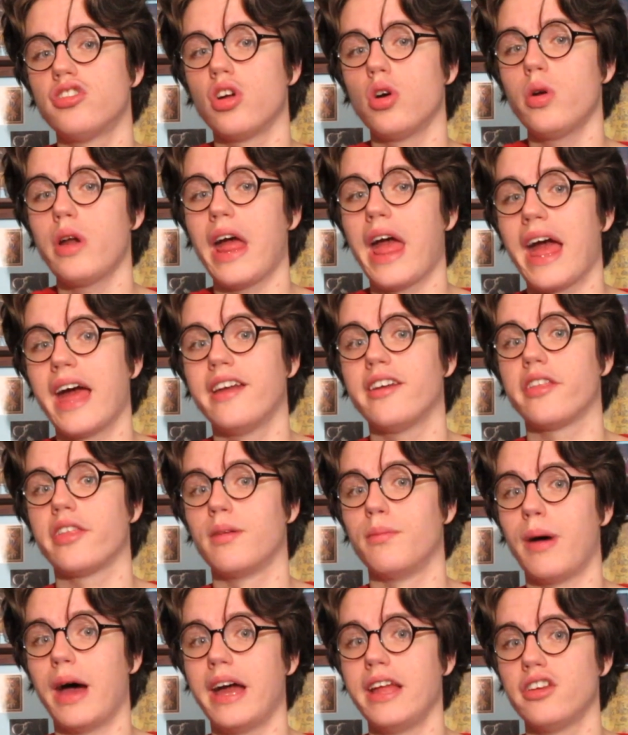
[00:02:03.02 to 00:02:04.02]
Stone and
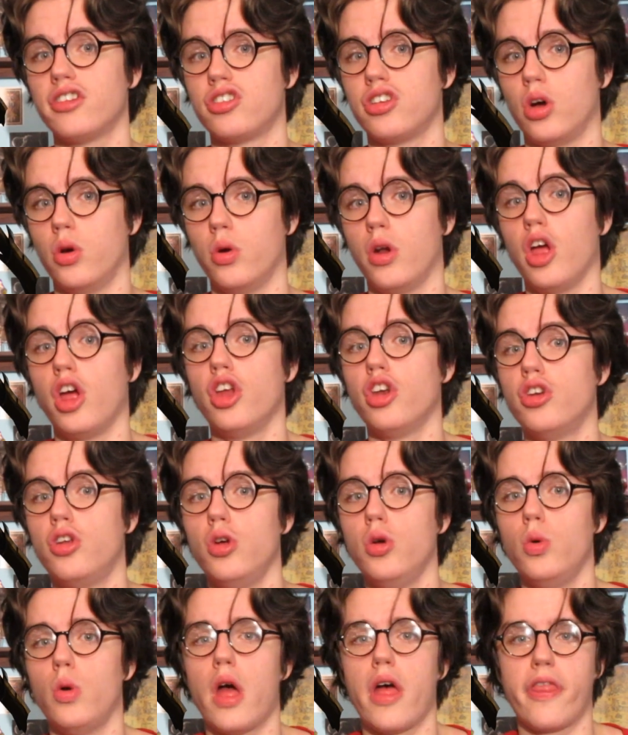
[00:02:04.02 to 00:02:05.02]
the Mind Stone
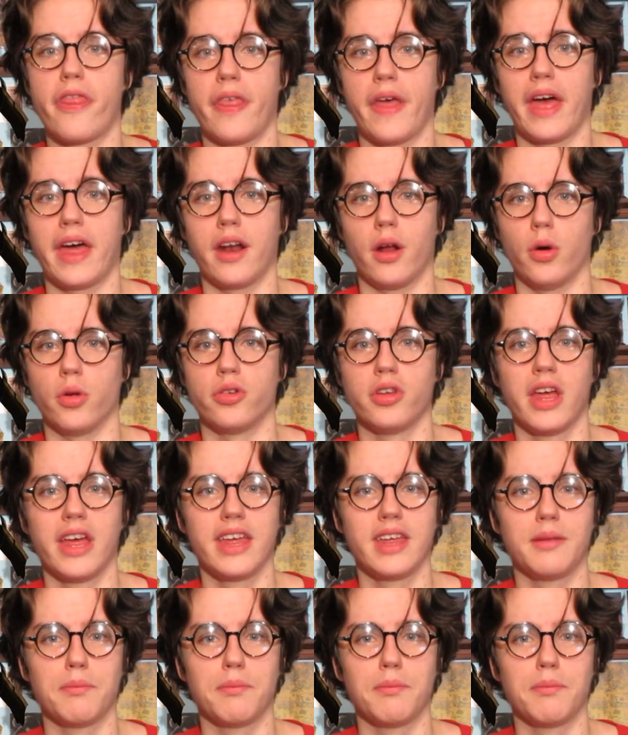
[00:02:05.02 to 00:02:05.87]
to Thanos,